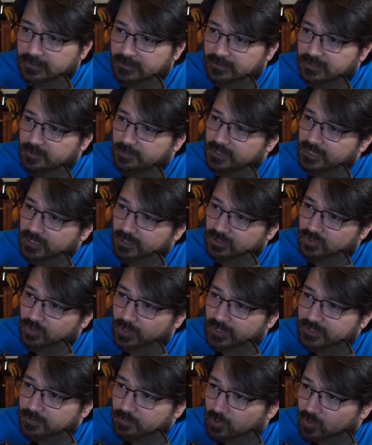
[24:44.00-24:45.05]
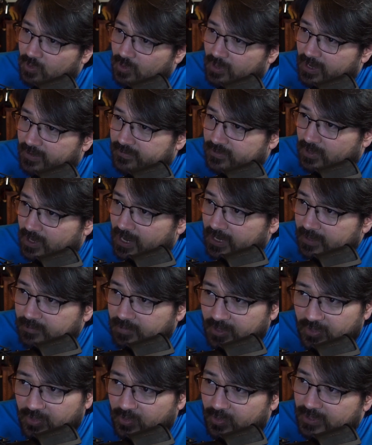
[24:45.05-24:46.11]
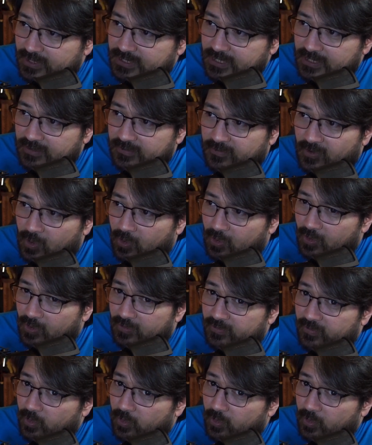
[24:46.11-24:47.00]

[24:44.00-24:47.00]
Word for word: to begin twice more after I had been through a deed of horror.